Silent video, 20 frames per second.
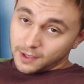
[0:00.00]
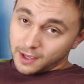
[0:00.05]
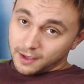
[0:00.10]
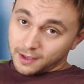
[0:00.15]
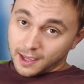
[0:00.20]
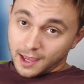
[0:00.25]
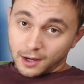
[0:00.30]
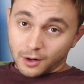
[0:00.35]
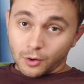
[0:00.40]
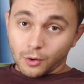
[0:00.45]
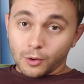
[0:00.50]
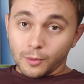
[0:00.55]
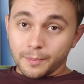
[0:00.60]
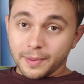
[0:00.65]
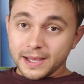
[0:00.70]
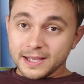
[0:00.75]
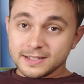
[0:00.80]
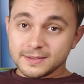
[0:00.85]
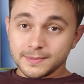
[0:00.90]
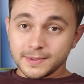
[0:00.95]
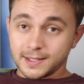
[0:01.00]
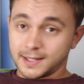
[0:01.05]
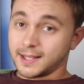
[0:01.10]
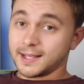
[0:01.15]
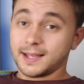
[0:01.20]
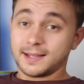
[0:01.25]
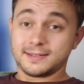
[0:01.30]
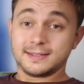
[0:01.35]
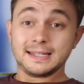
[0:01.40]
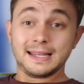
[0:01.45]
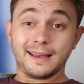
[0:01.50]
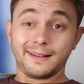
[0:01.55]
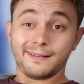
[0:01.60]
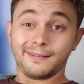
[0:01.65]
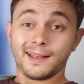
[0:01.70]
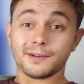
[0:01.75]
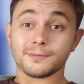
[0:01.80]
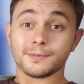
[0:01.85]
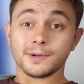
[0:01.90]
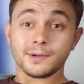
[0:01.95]
you got a whole basement, I guess you got a
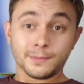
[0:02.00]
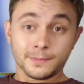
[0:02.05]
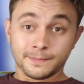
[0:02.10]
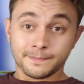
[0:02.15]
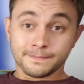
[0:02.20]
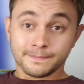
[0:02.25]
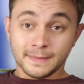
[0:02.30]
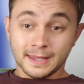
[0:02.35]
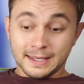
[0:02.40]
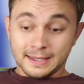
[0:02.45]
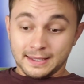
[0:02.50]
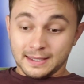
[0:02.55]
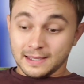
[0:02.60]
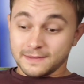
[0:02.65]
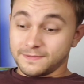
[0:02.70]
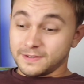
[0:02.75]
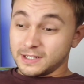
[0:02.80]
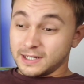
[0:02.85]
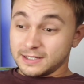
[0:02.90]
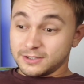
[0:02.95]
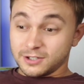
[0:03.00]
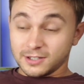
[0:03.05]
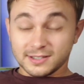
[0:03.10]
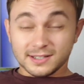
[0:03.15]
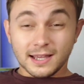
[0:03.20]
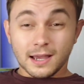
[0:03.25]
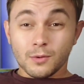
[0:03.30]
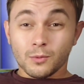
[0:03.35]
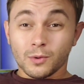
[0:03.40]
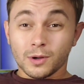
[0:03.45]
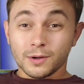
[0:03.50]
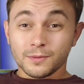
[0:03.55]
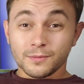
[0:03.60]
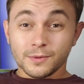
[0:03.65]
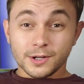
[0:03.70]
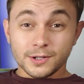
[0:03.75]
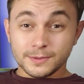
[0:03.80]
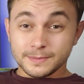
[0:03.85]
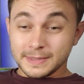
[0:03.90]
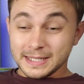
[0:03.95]
lot of room. If you just got one
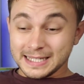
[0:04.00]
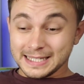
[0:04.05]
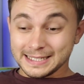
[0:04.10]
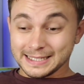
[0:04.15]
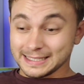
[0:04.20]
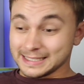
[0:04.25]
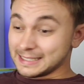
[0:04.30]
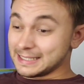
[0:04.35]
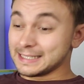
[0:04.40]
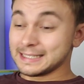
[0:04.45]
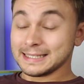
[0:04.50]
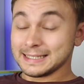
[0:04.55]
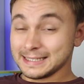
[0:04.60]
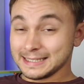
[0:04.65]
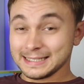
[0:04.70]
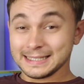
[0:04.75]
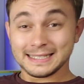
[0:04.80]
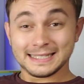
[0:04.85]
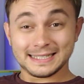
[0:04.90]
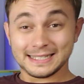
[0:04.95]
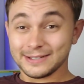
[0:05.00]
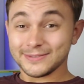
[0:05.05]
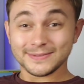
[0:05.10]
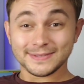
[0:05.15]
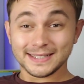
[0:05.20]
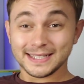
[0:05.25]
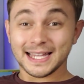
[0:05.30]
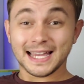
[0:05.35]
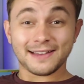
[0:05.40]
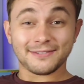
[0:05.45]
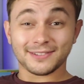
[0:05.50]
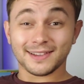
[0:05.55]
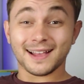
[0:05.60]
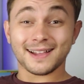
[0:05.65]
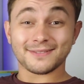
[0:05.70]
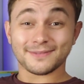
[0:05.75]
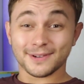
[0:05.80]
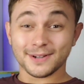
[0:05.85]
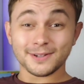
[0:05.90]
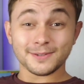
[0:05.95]
room, you don't really have a
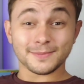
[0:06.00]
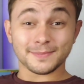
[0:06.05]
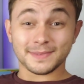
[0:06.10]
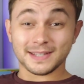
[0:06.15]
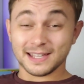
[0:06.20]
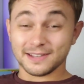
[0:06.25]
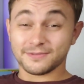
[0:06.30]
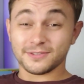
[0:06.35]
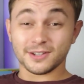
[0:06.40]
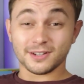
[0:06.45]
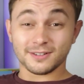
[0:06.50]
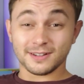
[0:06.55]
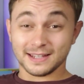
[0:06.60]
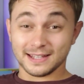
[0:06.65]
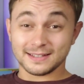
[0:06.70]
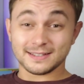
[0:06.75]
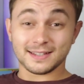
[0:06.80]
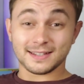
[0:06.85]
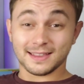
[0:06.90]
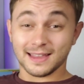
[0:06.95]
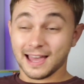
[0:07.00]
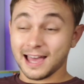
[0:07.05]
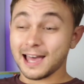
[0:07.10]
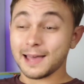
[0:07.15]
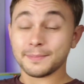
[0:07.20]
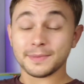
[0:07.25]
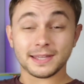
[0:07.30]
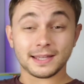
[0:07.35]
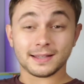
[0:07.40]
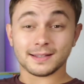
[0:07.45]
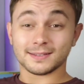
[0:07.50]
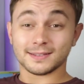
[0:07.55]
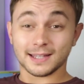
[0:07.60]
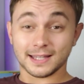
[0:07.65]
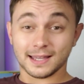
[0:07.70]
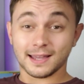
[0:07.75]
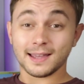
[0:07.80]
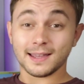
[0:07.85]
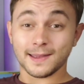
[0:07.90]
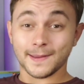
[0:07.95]
lot of room if you're into the hobby
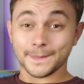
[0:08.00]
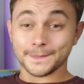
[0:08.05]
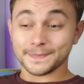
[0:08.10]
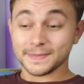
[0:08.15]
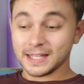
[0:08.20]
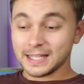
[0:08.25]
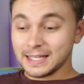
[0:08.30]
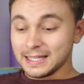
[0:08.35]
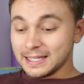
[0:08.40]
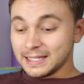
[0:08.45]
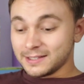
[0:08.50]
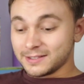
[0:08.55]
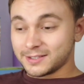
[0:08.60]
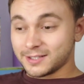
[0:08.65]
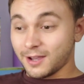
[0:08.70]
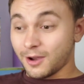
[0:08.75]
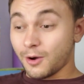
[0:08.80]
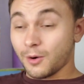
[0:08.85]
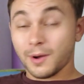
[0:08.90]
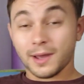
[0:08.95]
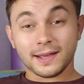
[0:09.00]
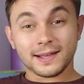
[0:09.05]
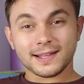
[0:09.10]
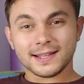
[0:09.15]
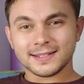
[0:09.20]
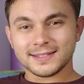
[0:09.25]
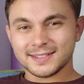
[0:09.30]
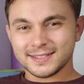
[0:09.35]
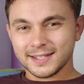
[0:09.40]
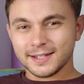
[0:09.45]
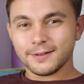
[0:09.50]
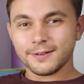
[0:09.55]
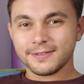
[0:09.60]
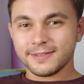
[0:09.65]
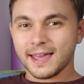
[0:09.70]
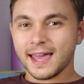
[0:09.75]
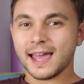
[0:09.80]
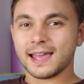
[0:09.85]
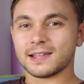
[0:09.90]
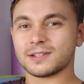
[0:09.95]
like I am. So consider
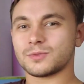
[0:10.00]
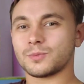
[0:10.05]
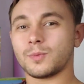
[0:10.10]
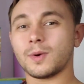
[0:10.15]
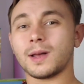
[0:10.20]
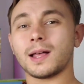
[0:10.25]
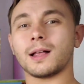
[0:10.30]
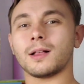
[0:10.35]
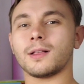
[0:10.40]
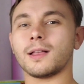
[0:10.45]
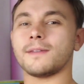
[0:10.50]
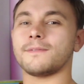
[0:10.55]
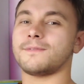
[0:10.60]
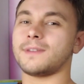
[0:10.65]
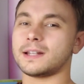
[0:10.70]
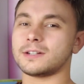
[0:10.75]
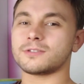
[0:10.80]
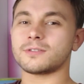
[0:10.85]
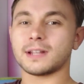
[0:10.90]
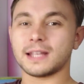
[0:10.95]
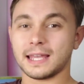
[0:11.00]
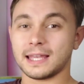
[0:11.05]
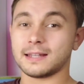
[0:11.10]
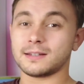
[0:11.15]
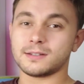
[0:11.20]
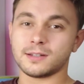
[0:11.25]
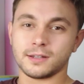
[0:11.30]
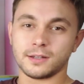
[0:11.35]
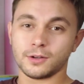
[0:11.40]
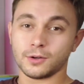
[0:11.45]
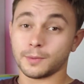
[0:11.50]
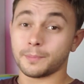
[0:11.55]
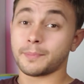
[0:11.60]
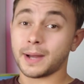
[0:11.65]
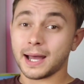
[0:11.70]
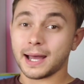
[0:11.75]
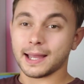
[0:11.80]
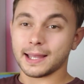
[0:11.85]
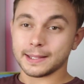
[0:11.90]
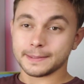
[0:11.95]
that as well, venturing into your
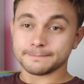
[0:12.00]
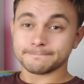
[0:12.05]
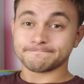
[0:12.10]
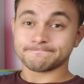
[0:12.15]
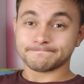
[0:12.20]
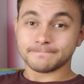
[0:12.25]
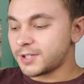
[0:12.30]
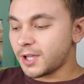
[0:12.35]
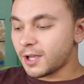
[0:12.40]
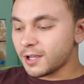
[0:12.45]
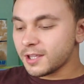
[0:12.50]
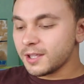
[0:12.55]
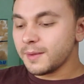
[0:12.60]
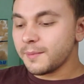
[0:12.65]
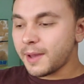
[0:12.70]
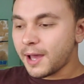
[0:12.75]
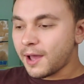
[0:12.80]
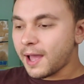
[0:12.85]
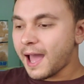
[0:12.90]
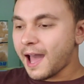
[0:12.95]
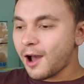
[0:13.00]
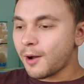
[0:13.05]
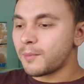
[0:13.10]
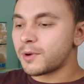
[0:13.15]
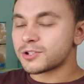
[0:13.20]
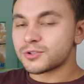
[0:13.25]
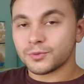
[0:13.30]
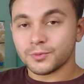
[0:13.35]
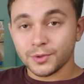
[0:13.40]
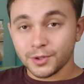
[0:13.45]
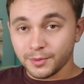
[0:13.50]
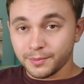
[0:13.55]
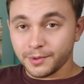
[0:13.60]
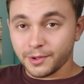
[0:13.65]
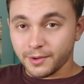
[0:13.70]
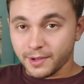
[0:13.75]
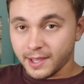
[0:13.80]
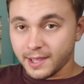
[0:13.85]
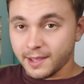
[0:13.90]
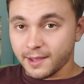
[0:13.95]
buy. I'm talking about how much room
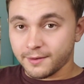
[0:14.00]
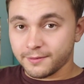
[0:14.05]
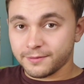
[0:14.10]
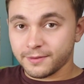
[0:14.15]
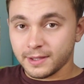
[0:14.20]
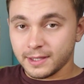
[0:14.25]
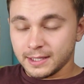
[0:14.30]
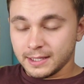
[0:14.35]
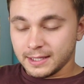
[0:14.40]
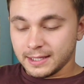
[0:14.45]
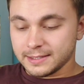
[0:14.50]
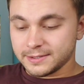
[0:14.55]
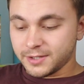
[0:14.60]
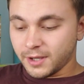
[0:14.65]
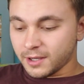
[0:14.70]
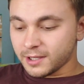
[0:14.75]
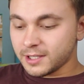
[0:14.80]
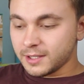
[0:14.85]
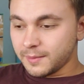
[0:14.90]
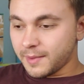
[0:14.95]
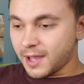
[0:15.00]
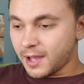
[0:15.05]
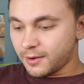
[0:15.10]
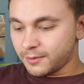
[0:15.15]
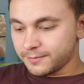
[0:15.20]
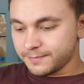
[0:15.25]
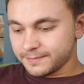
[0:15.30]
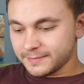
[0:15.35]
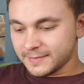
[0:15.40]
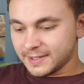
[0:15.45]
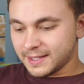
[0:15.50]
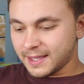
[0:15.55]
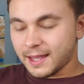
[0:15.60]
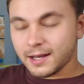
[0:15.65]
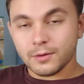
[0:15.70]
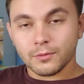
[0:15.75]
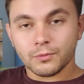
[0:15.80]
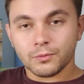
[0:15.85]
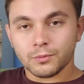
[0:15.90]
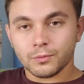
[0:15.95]
you have and talking about
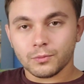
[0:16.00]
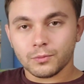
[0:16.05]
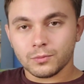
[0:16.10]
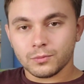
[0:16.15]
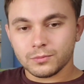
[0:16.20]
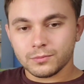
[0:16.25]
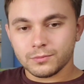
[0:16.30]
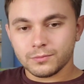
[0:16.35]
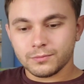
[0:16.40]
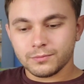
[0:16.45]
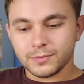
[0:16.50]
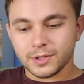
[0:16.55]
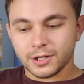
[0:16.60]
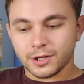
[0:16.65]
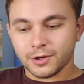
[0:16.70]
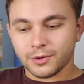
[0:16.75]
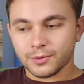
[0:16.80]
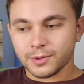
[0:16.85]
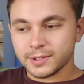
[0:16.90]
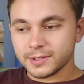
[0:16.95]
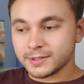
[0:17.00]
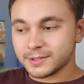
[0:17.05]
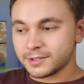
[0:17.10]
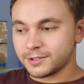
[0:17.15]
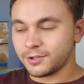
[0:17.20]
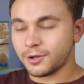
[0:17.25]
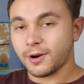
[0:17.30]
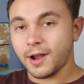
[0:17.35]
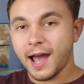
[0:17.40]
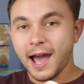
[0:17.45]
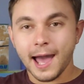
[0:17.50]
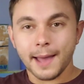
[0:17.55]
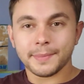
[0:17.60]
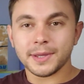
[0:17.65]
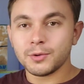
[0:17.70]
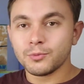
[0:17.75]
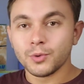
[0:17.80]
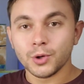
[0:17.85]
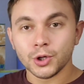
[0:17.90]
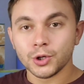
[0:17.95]
kind of, you know, your
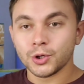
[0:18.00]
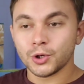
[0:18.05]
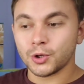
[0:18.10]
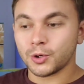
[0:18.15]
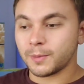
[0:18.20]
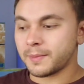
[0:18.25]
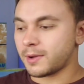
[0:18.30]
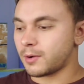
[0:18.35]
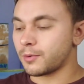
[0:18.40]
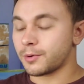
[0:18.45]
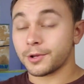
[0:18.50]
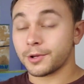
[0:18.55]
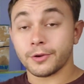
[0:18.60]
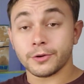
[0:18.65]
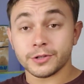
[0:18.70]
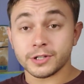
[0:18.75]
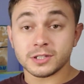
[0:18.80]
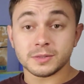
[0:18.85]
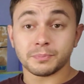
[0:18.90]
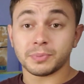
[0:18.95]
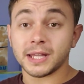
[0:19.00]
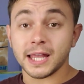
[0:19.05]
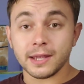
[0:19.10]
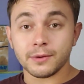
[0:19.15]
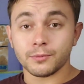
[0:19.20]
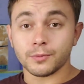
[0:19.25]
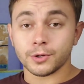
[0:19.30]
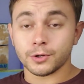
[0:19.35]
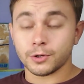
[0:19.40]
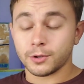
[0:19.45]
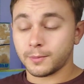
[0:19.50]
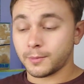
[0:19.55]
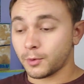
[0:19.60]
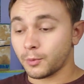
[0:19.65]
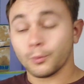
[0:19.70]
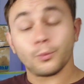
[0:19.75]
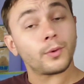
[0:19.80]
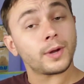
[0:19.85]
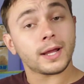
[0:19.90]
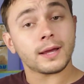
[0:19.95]
hobby room or your display room or
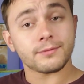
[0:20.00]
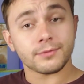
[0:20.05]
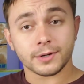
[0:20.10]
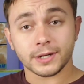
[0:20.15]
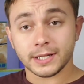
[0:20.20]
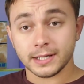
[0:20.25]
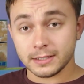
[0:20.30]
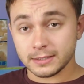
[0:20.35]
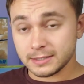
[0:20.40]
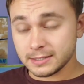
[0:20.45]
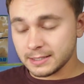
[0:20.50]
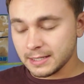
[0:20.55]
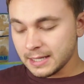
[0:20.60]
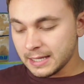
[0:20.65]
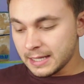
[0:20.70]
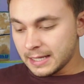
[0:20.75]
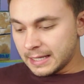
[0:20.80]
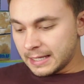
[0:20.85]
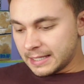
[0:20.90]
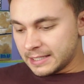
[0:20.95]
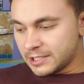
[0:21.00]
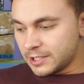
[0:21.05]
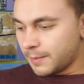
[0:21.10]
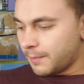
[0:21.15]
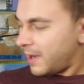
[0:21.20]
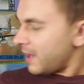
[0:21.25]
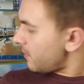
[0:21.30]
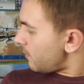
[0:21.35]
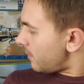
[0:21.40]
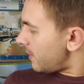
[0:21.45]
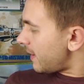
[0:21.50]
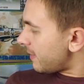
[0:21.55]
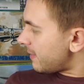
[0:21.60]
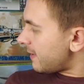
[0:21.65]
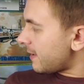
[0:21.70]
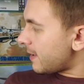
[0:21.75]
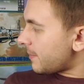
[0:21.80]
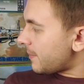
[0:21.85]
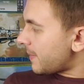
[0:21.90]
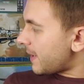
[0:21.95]
whatever it is. You might want to
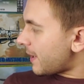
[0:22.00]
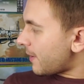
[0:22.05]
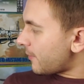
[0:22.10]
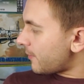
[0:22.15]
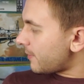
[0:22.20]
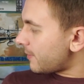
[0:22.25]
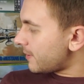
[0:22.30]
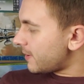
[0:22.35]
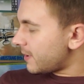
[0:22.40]
think about